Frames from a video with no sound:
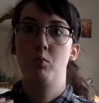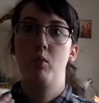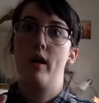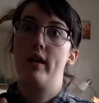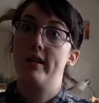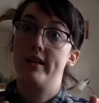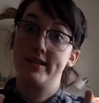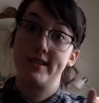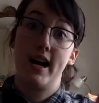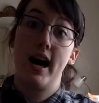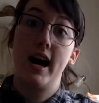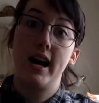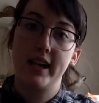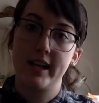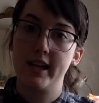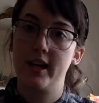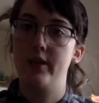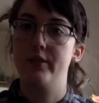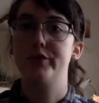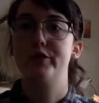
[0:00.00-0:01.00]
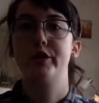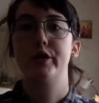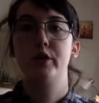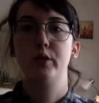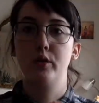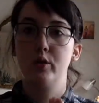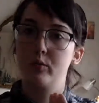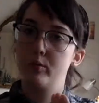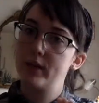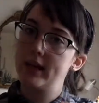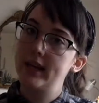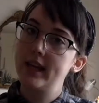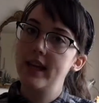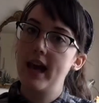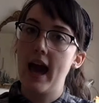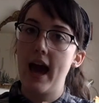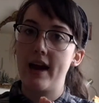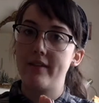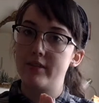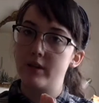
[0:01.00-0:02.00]
well, it's audio, so you could really
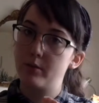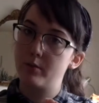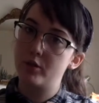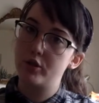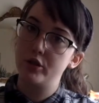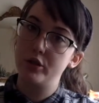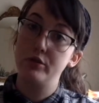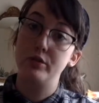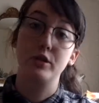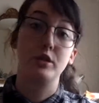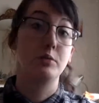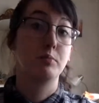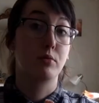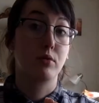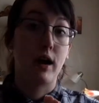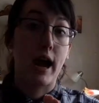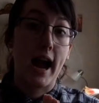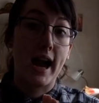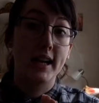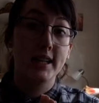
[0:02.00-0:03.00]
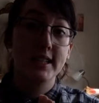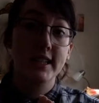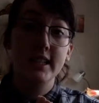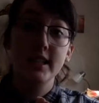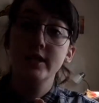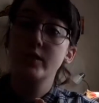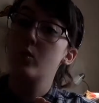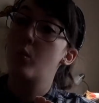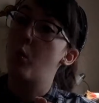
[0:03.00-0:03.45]
have the students practice